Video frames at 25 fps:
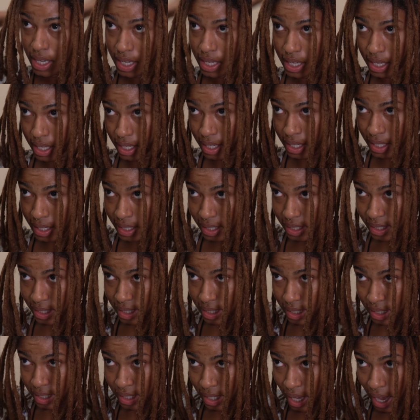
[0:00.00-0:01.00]

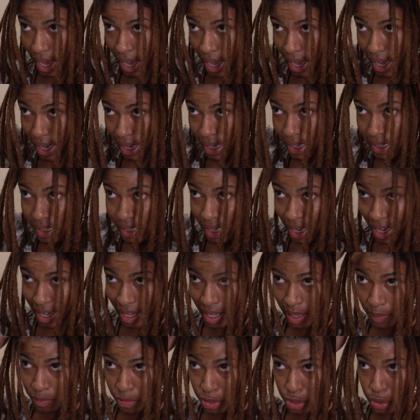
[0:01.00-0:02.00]
is as
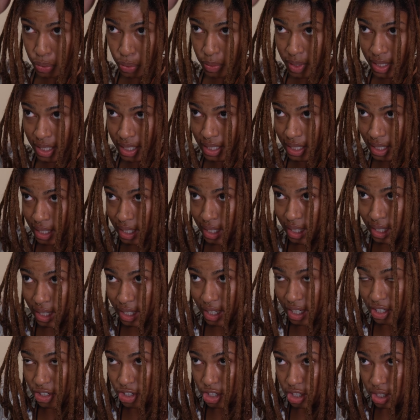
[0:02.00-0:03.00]
I am retwisting
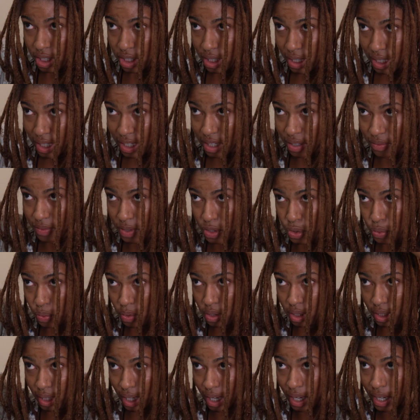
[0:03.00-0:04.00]
each
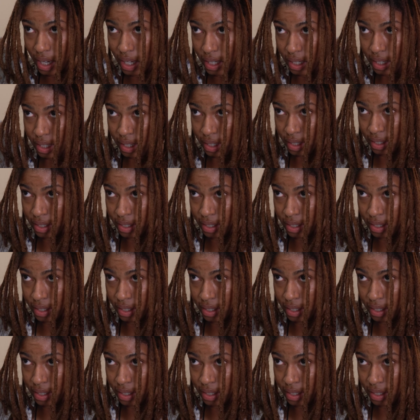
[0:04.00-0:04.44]
individual lock,